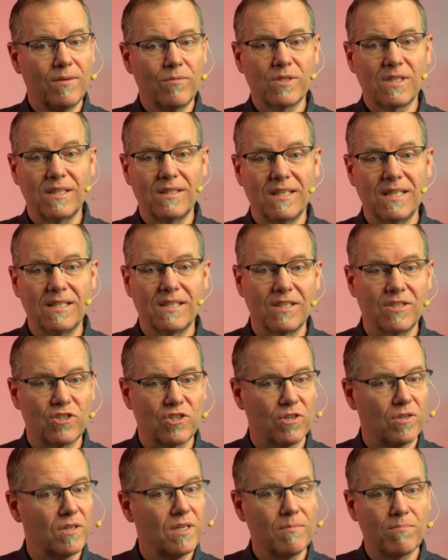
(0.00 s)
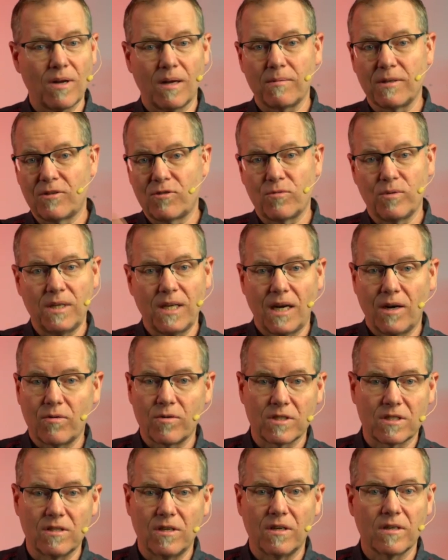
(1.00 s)
it was a decent journey, probably three
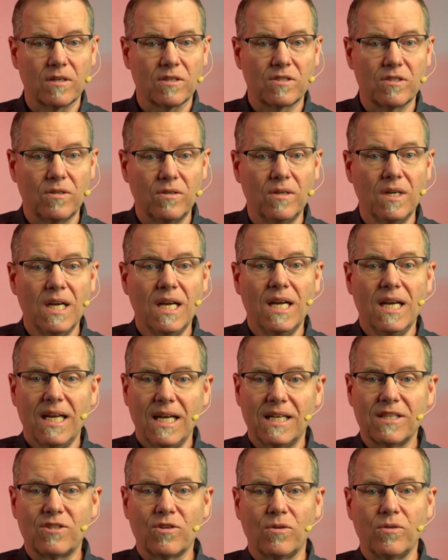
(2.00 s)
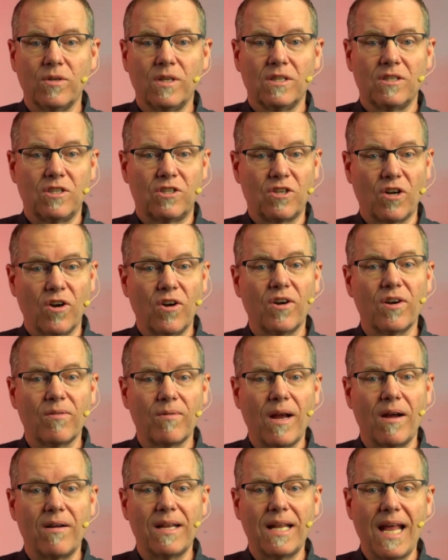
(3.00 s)
hours long or so. And so to turn
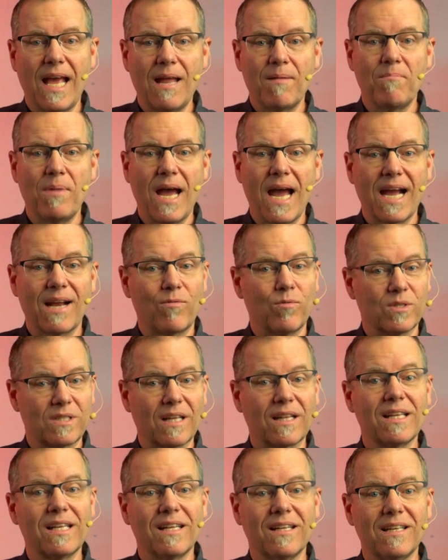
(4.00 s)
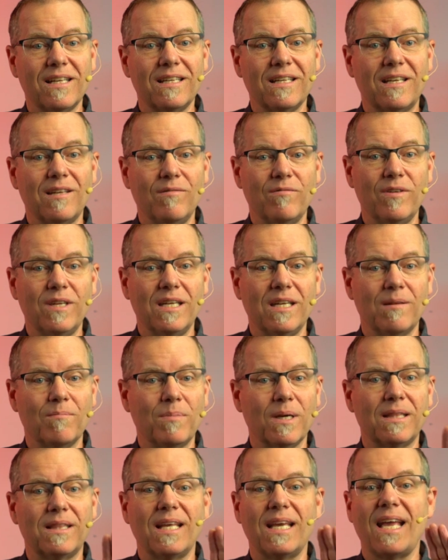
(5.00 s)
around and head back was a little inconvenient,
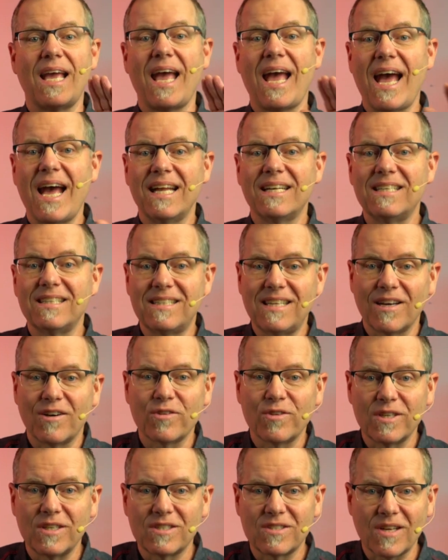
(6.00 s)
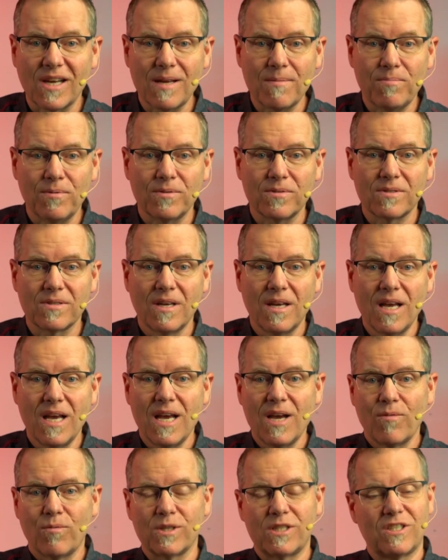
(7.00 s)
but they had to tell the disciples.
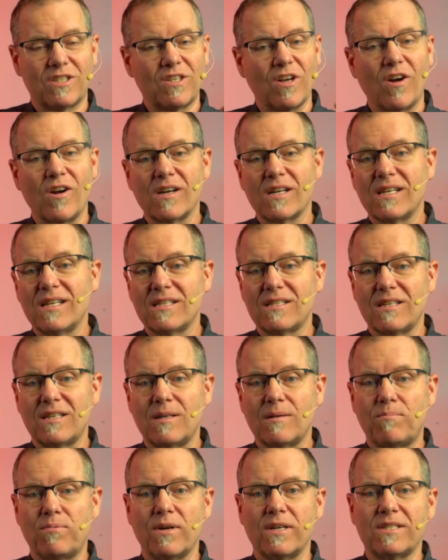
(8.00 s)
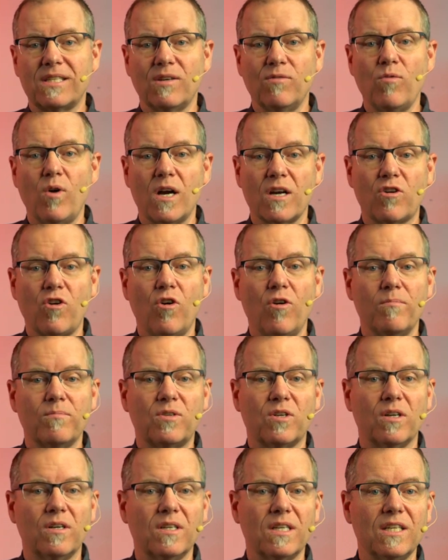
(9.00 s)
What started as a depressing walk home
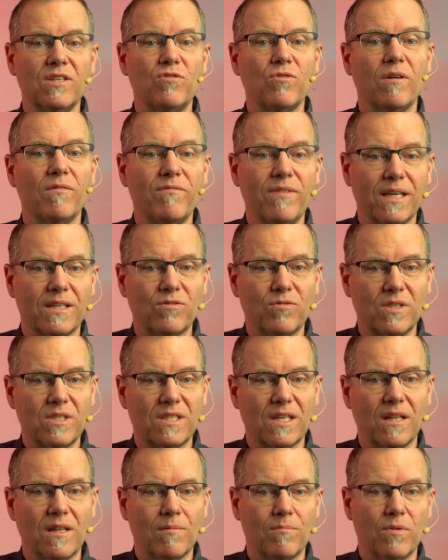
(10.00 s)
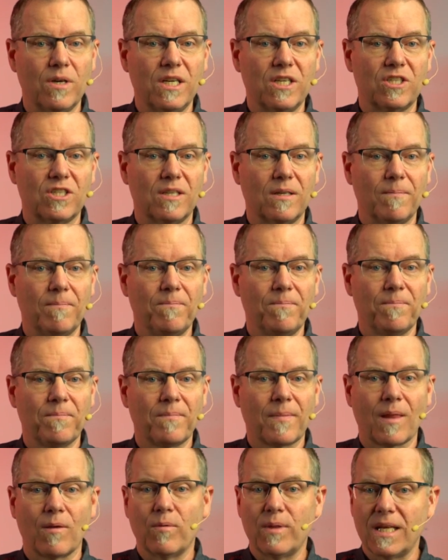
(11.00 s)
turned into a victory celebration.
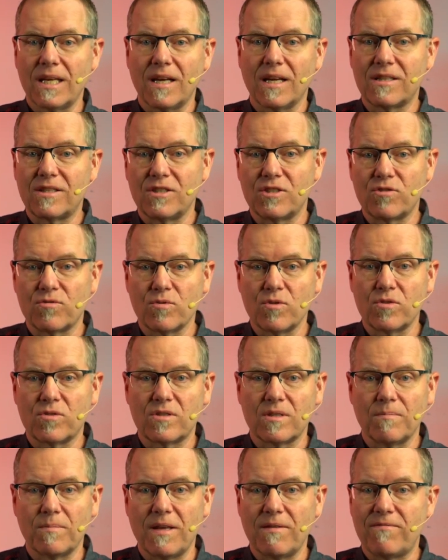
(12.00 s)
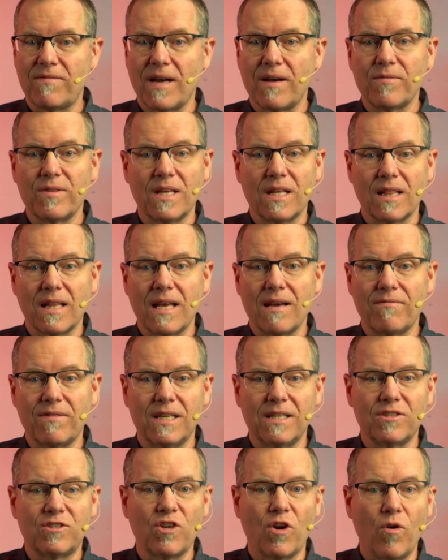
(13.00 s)
When they got to Jerusalem, they found the eleven
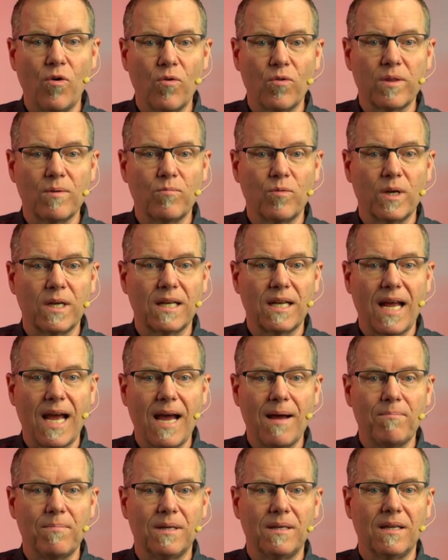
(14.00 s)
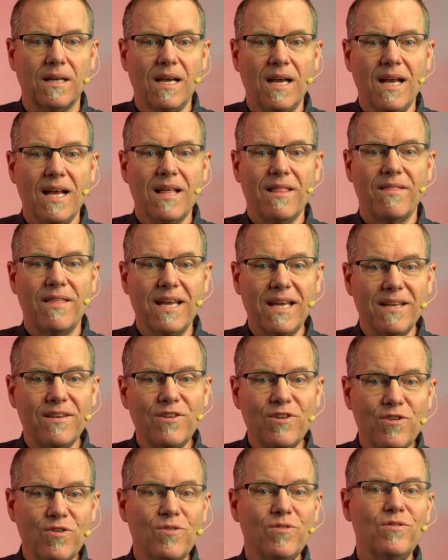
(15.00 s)
and told them what had happened. They
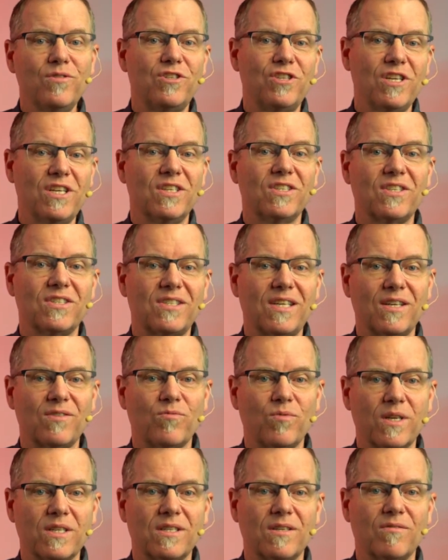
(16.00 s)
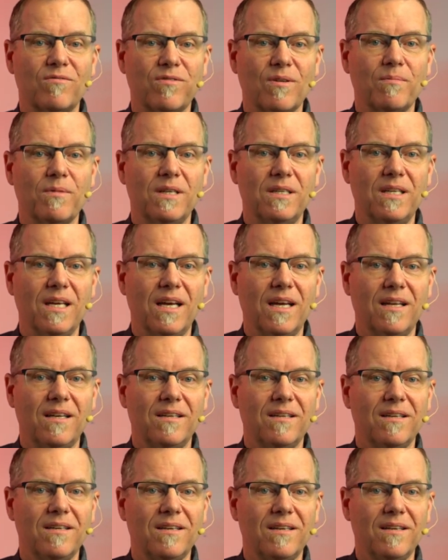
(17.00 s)
knew Jesus had risen from the dead.
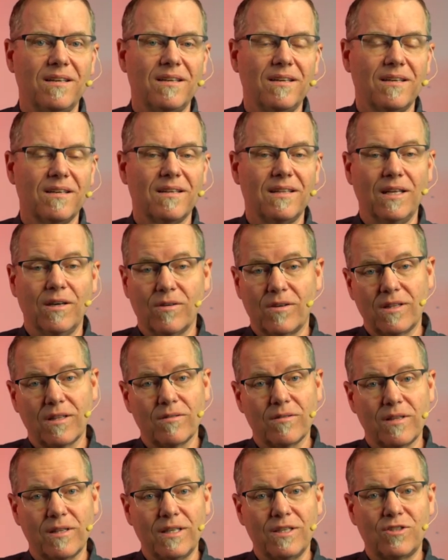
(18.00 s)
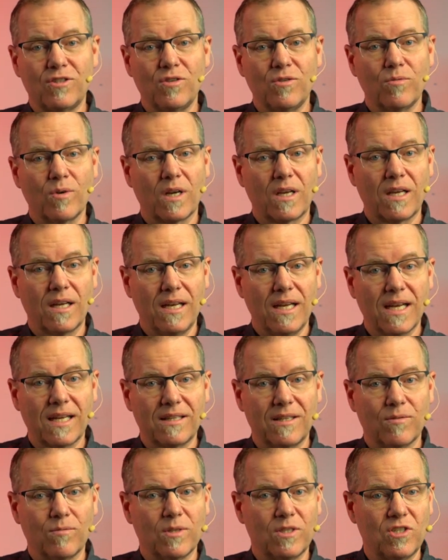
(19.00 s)
Now, clearly, these two were
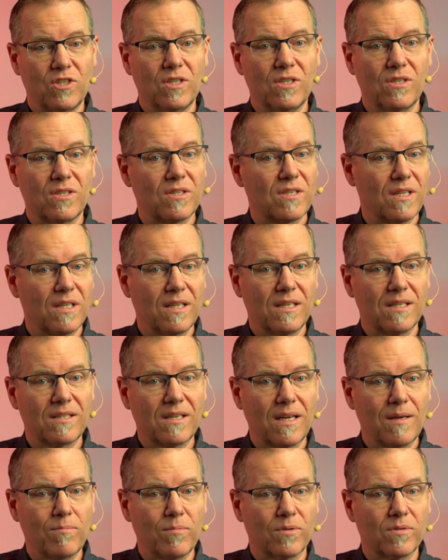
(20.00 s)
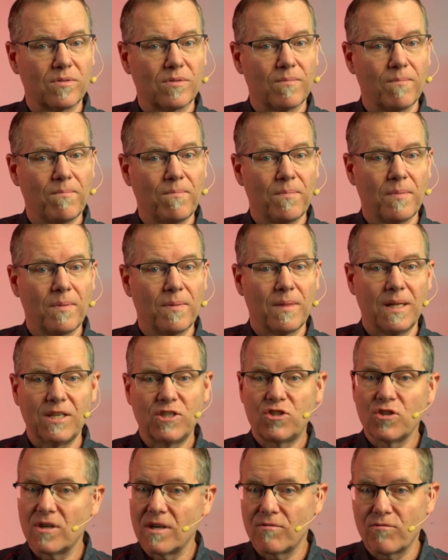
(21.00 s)
connected with Jesus and the disciples. They
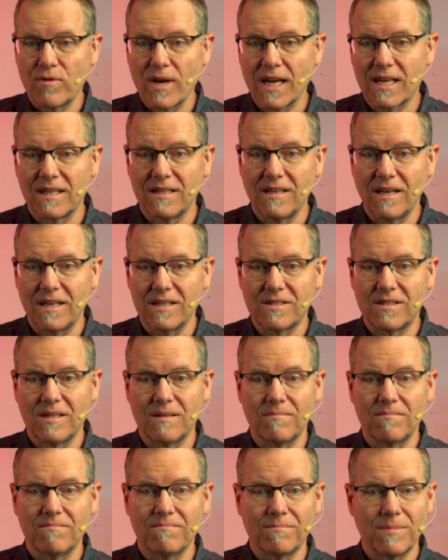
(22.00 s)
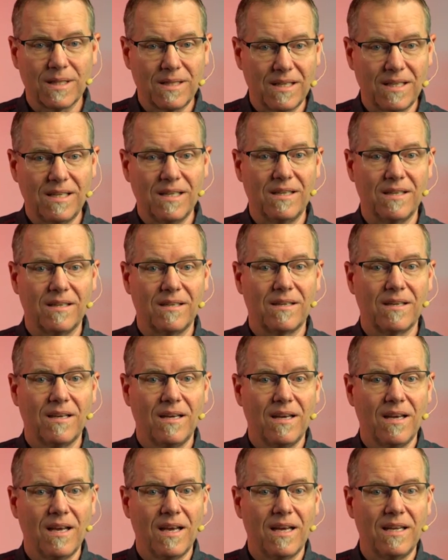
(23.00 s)
should have recognized him, but they didn't.
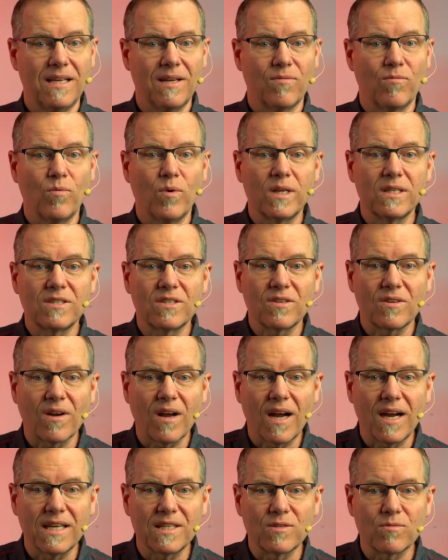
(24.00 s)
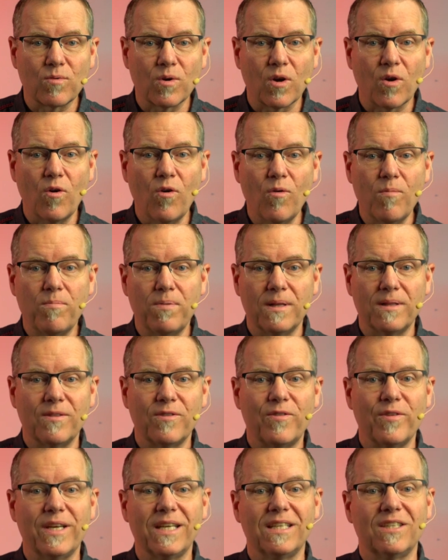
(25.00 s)
And yet, once their eyes were open,
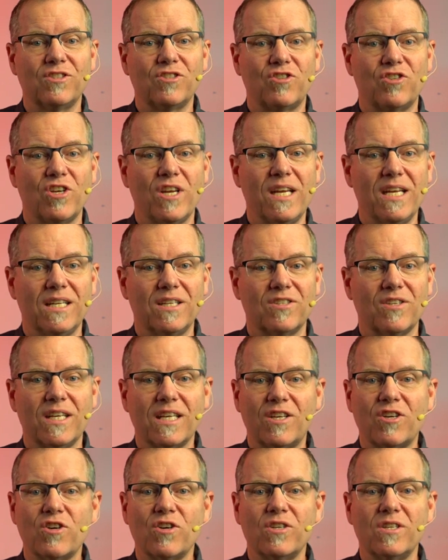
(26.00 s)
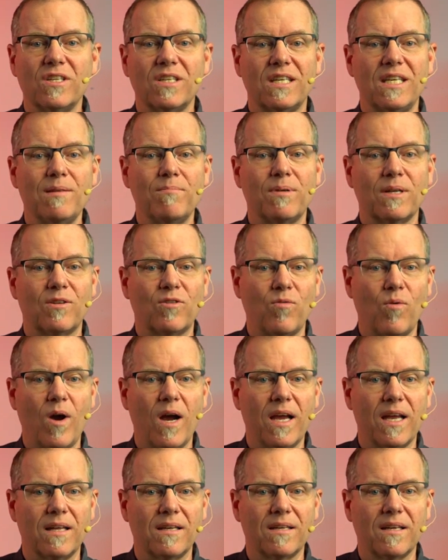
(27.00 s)
things changed. They couldn't keep it
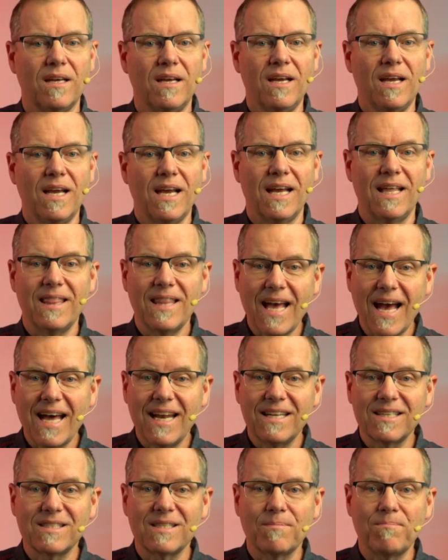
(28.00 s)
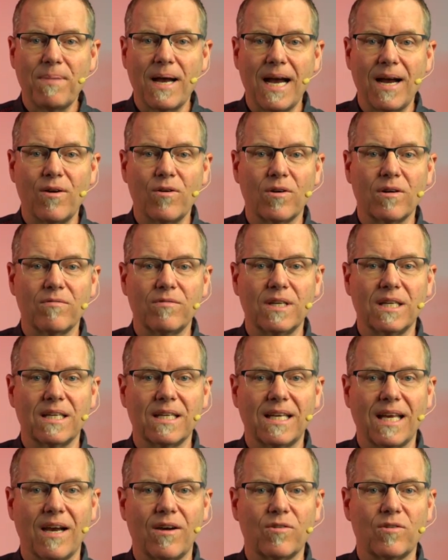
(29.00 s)
quiet. And that is the power of an
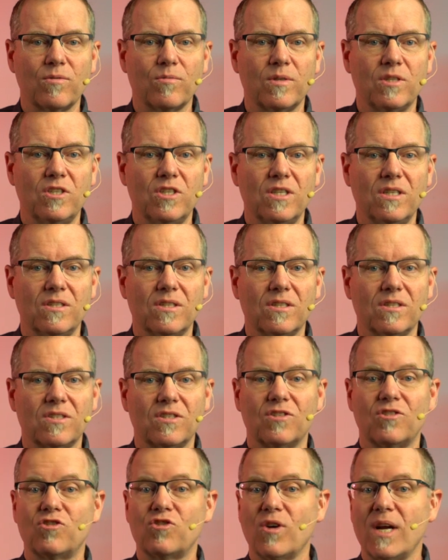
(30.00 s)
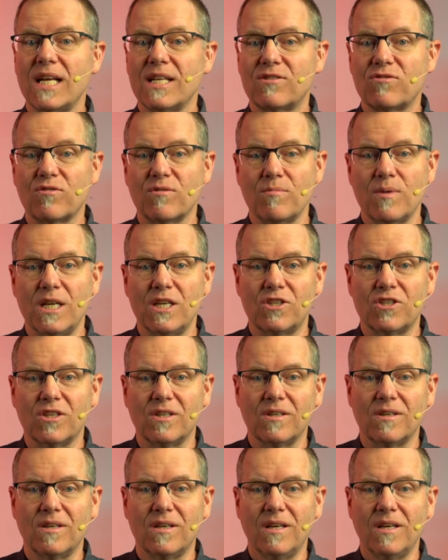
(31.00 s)
encounter with Jesus transformation.